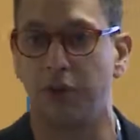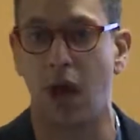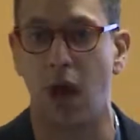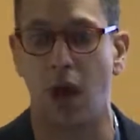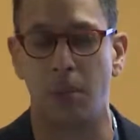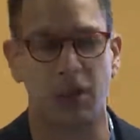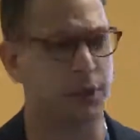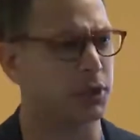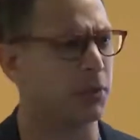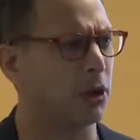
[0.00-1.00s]
I
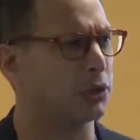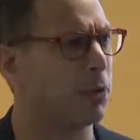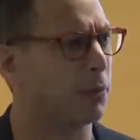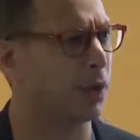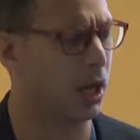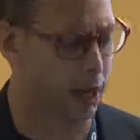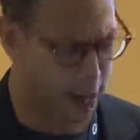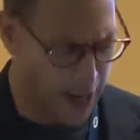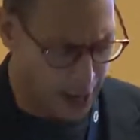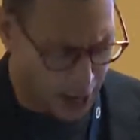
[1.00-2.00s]
suppose the most popular
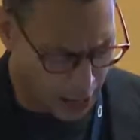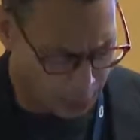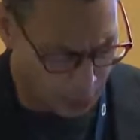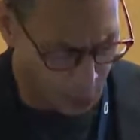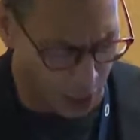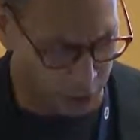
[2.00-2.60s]
and